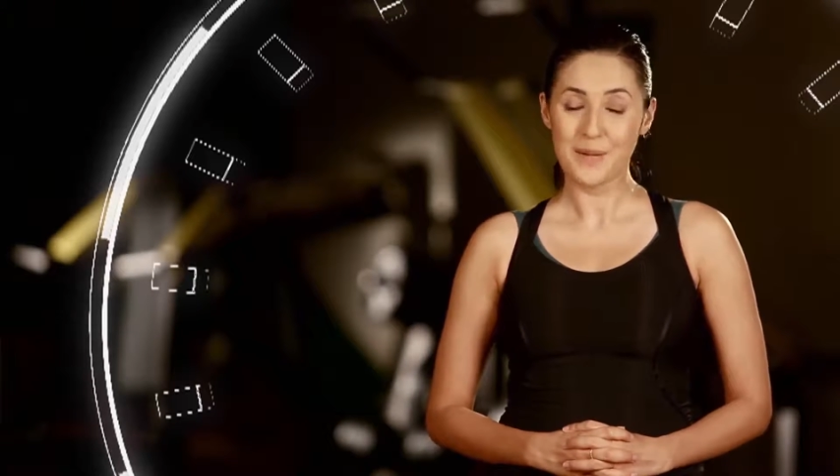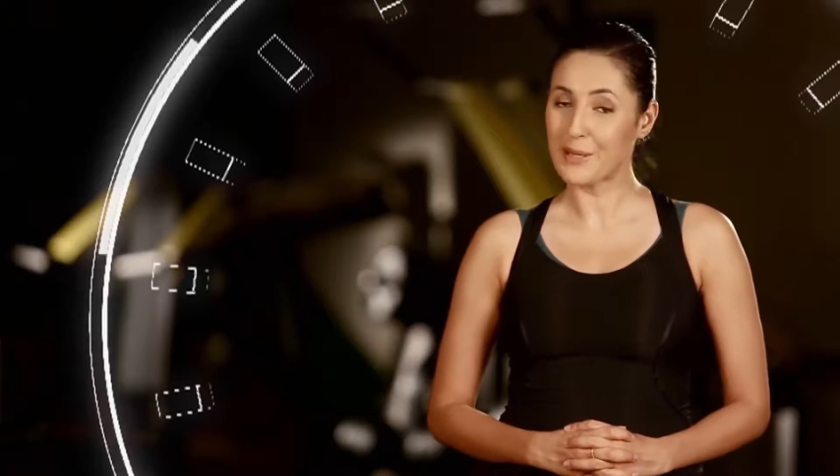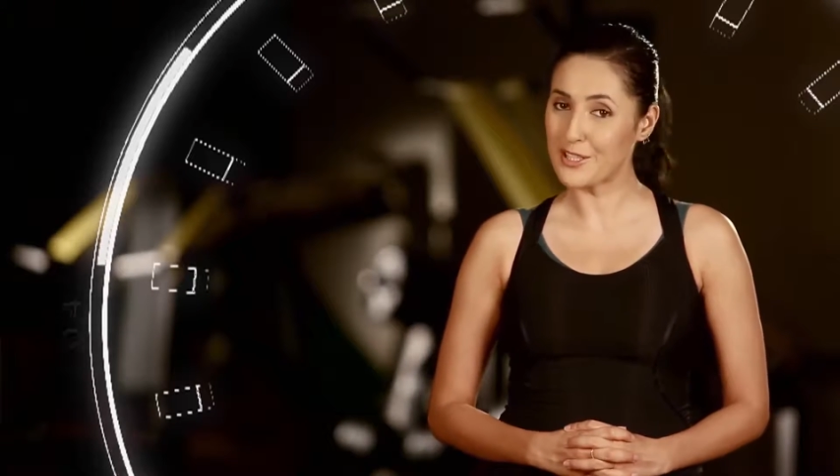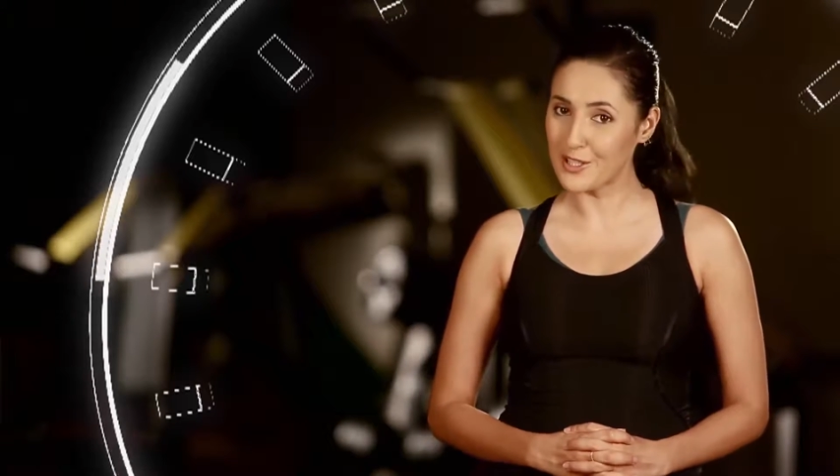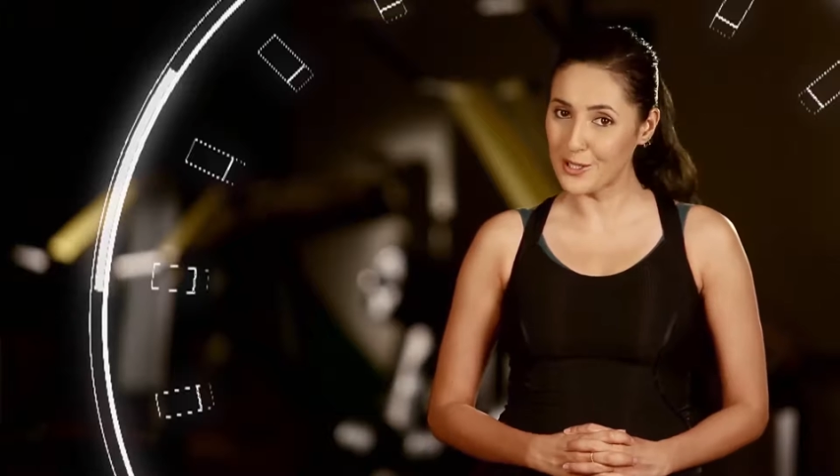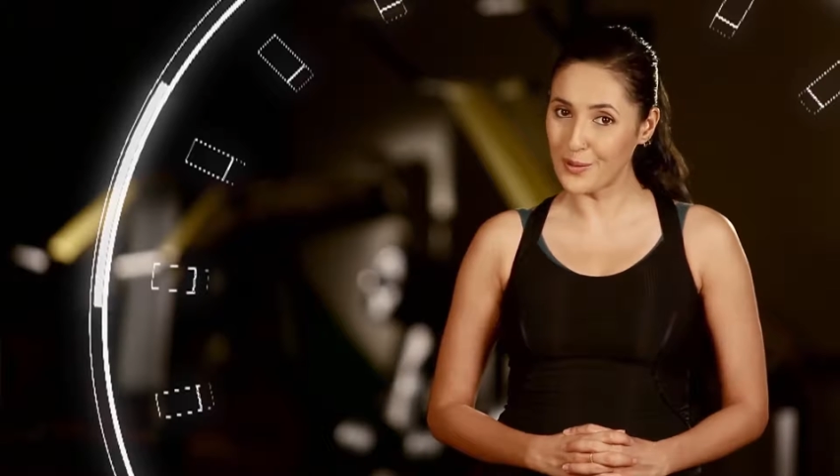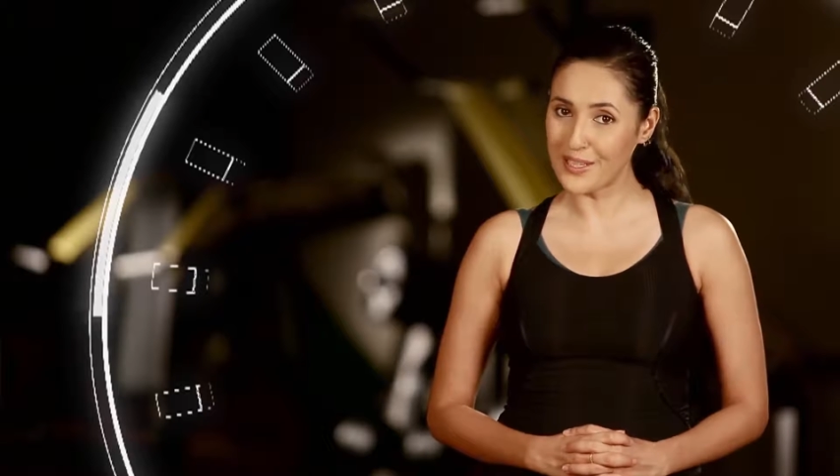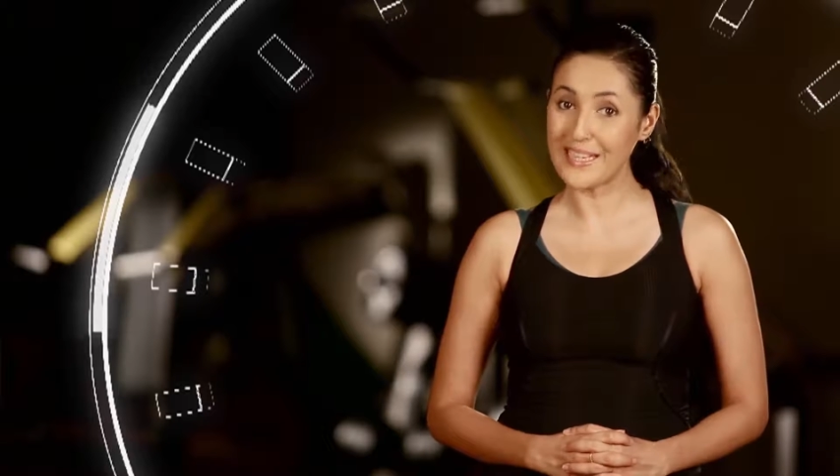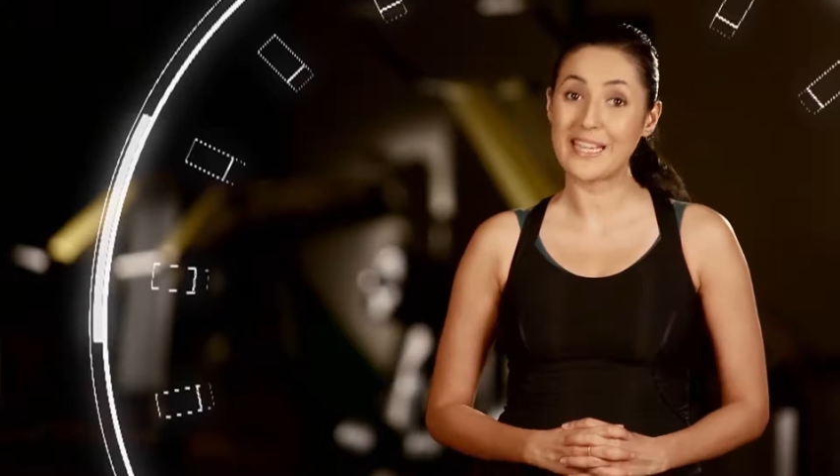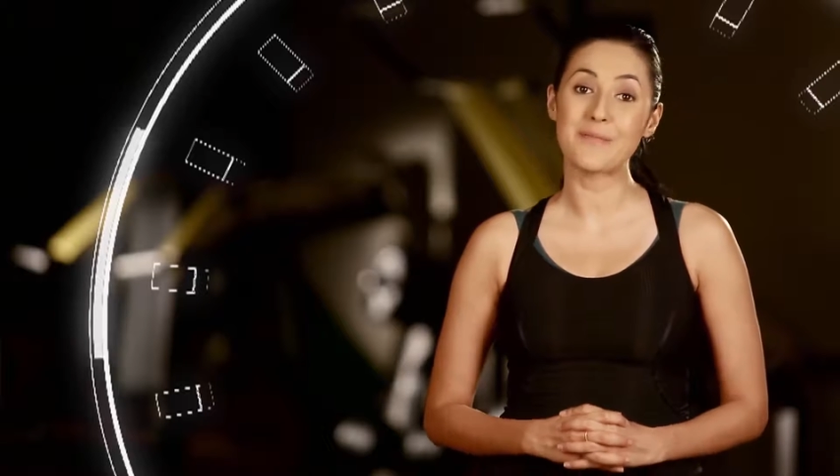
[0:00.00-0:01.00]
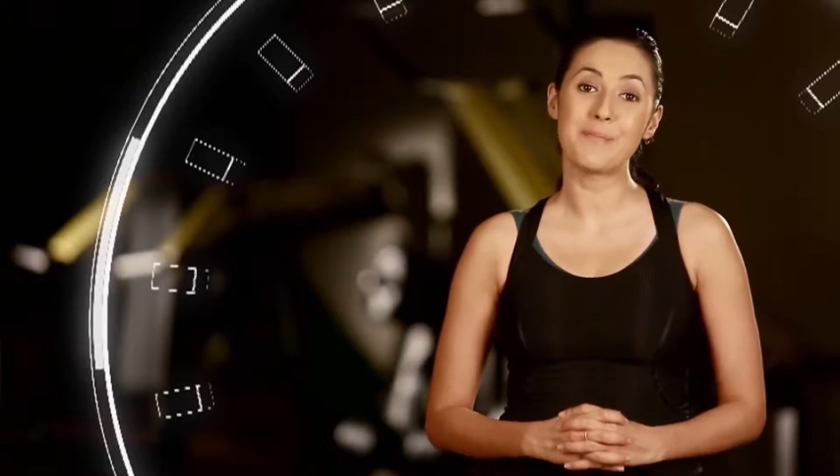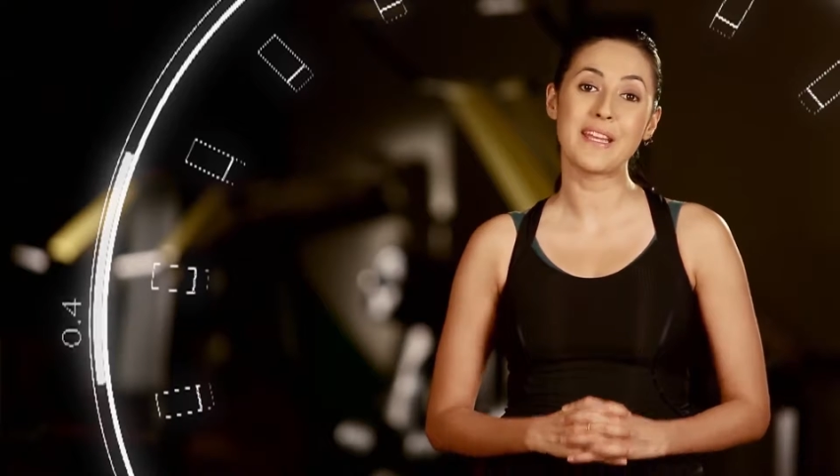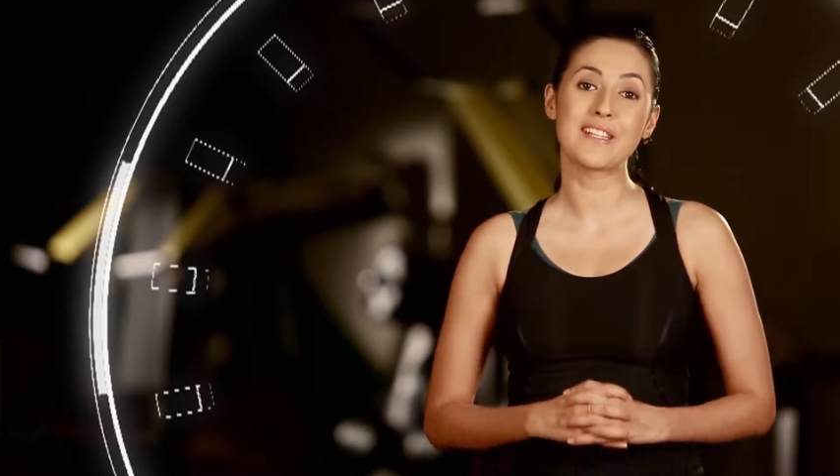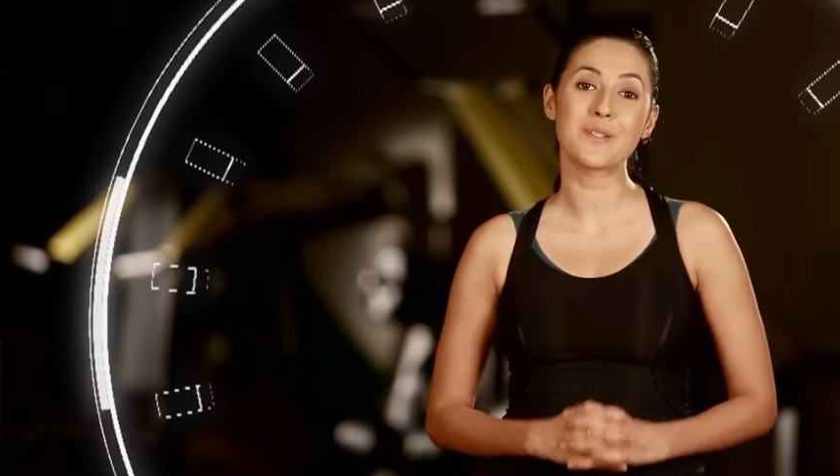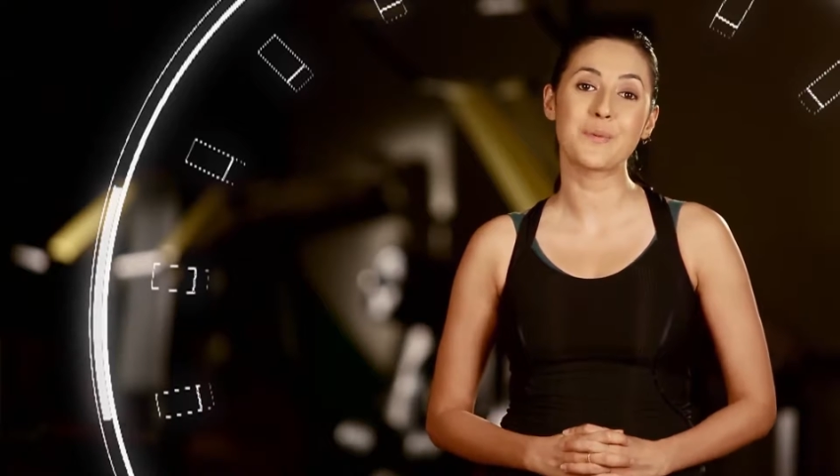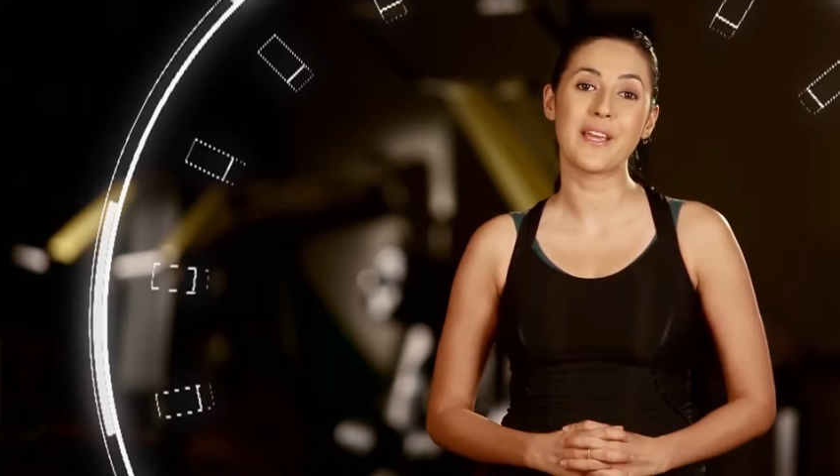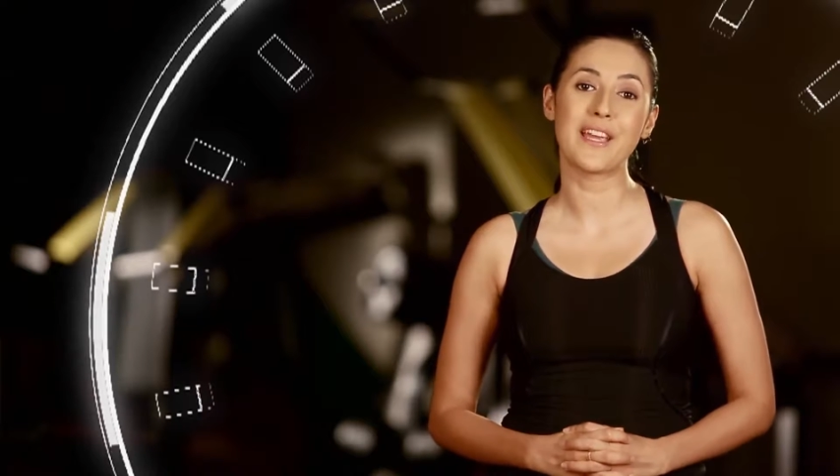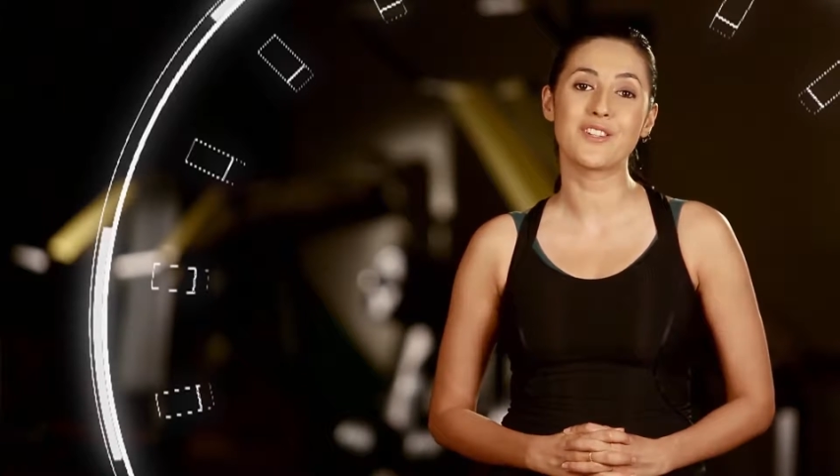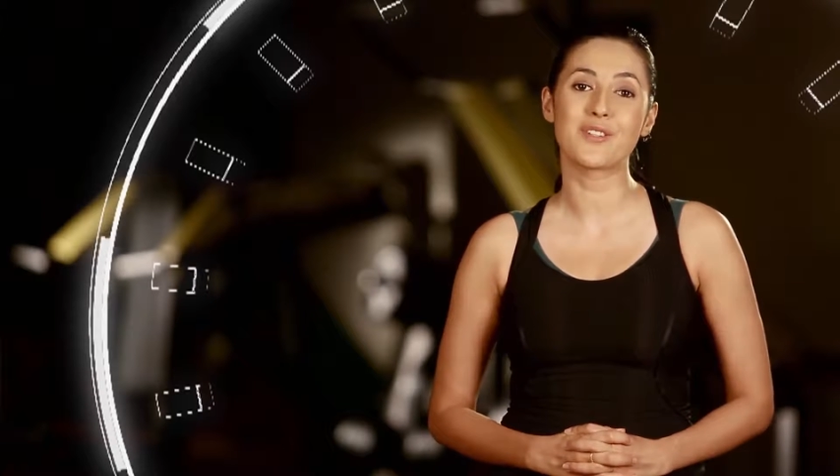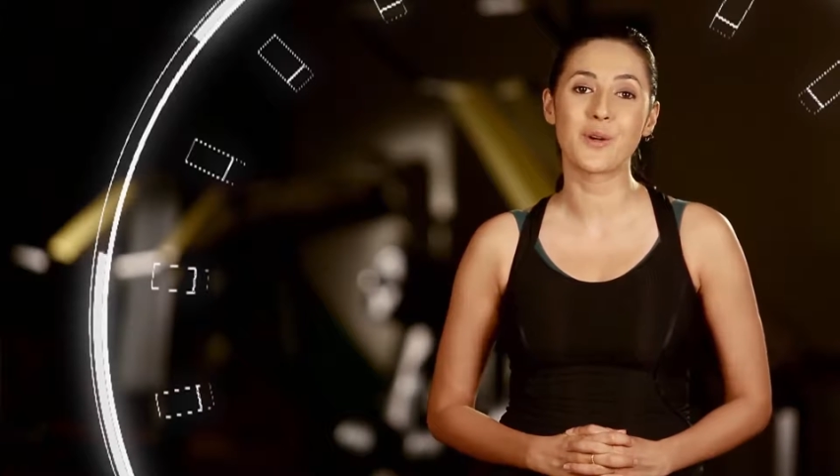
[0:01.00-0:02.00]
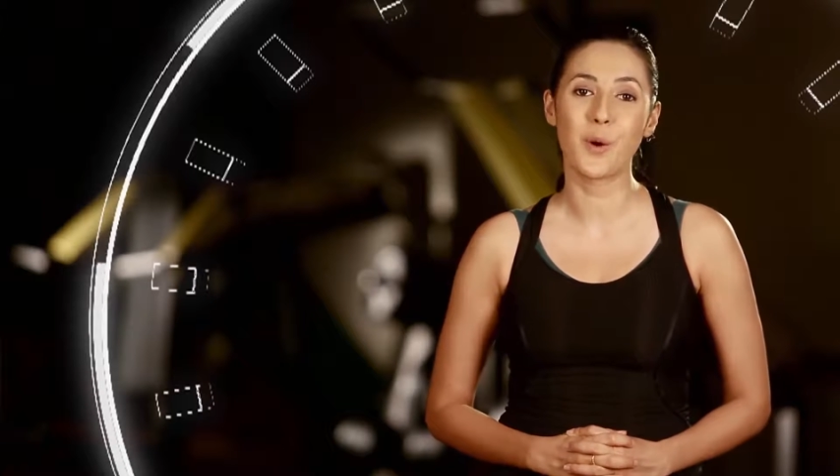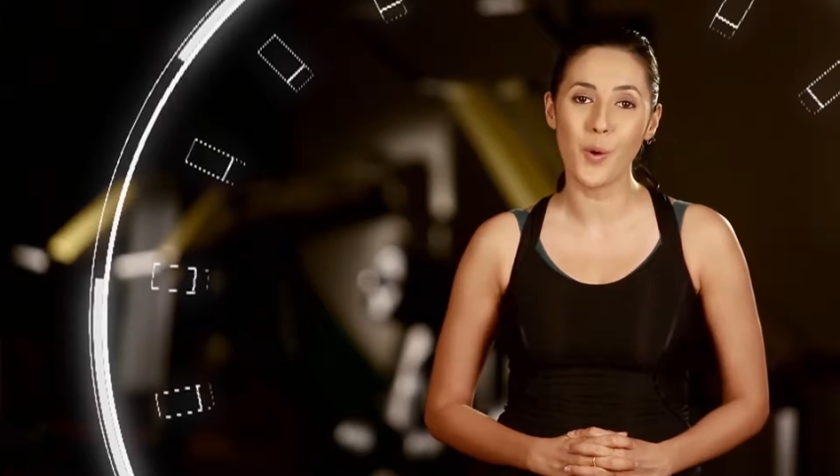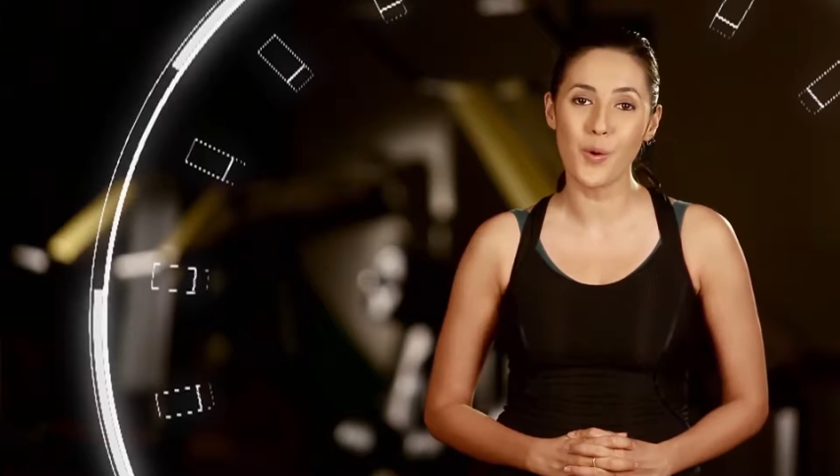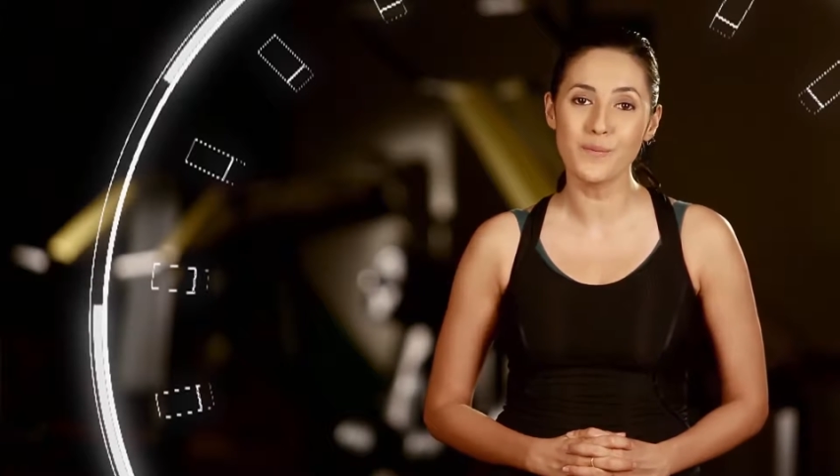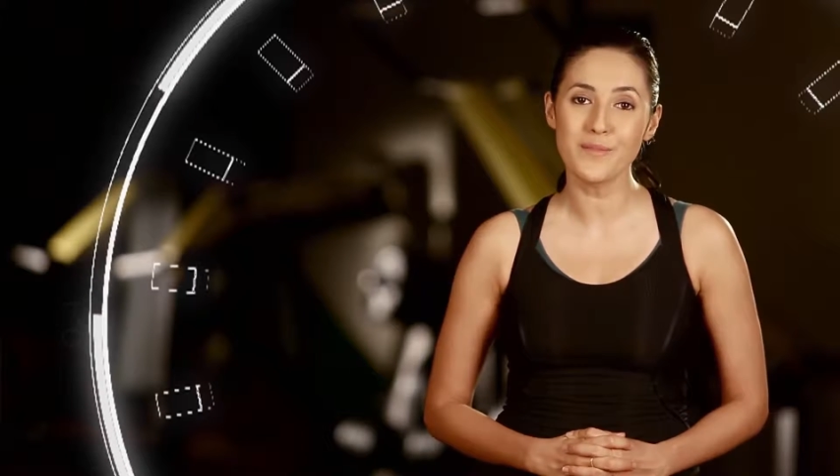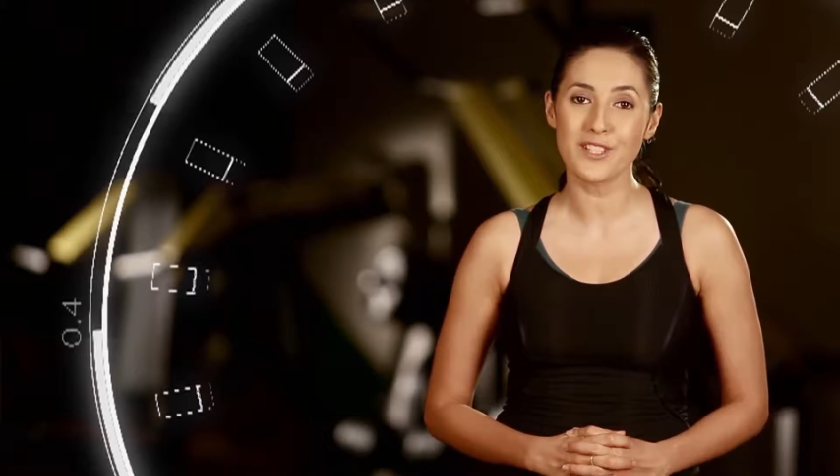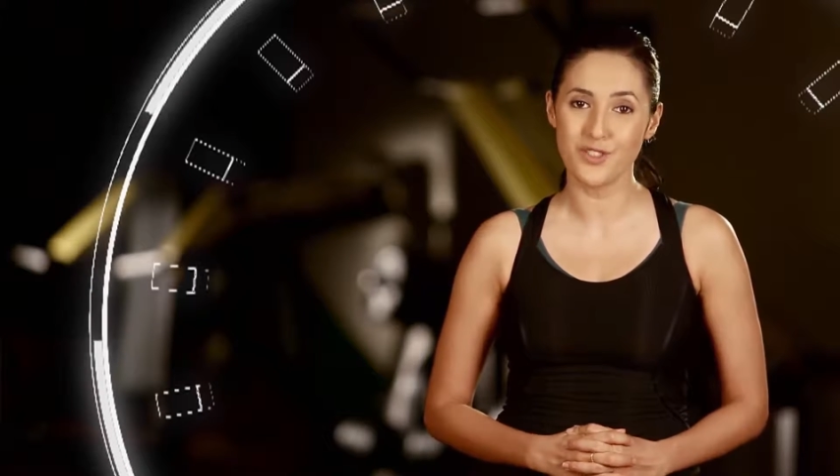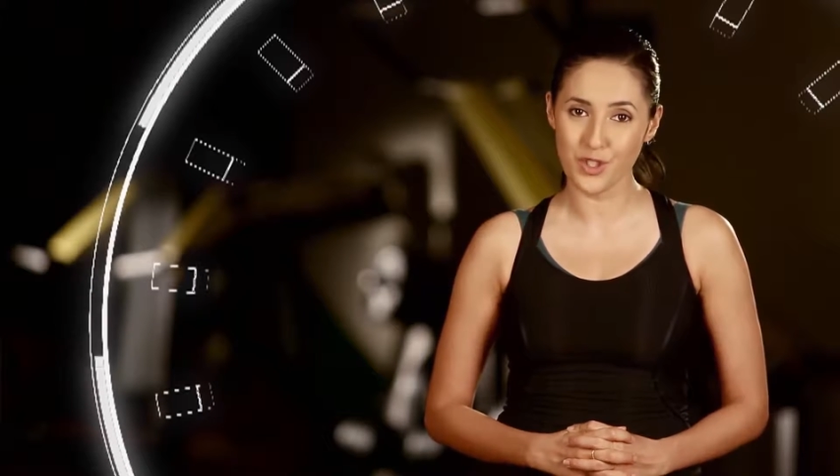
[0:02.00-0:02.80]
but slowly it made its way into the homes,